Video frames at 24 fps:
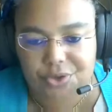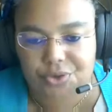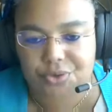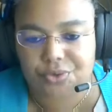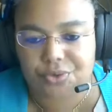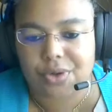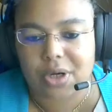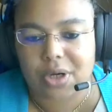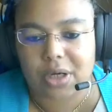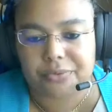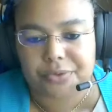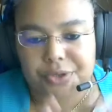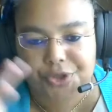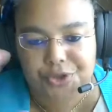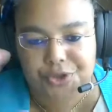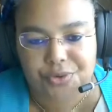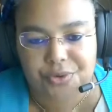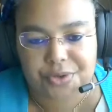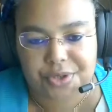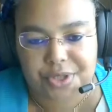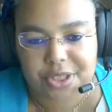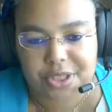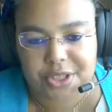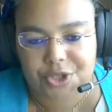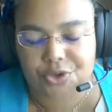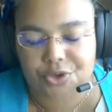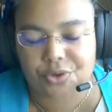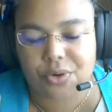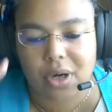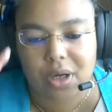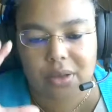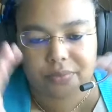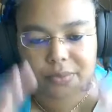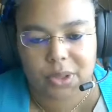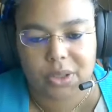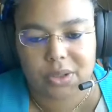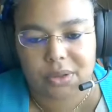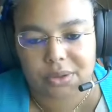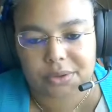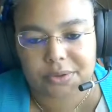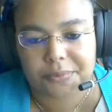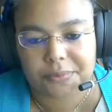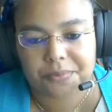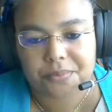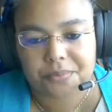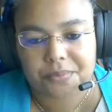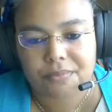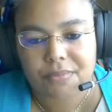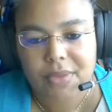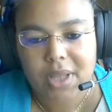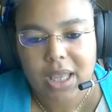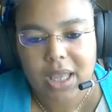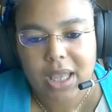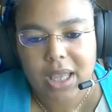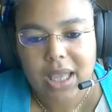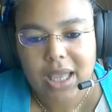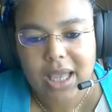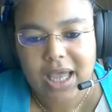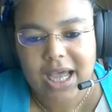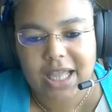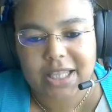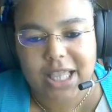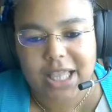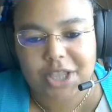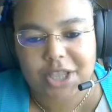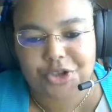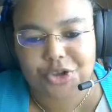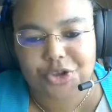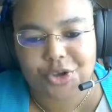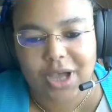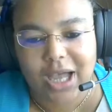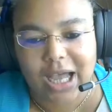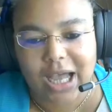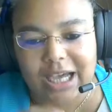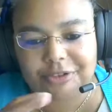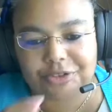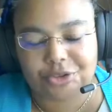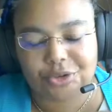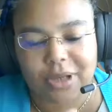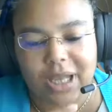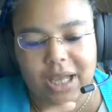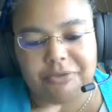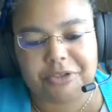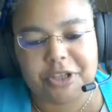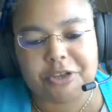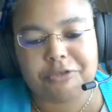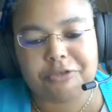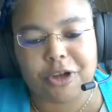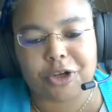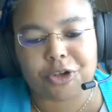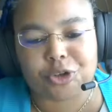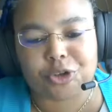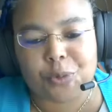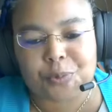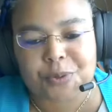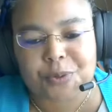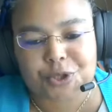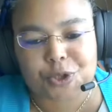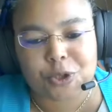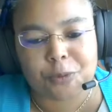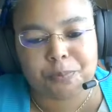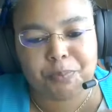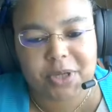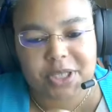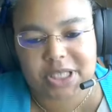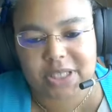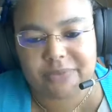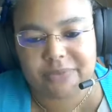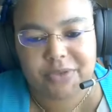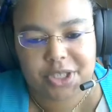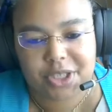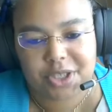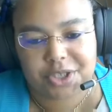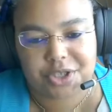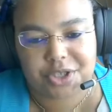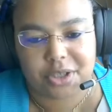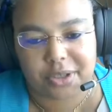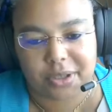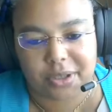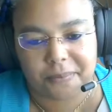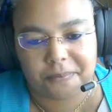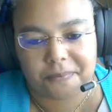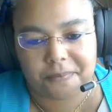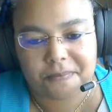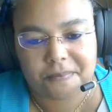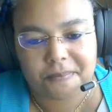to our resources, to our world, and that you have to have different groups competing with each other.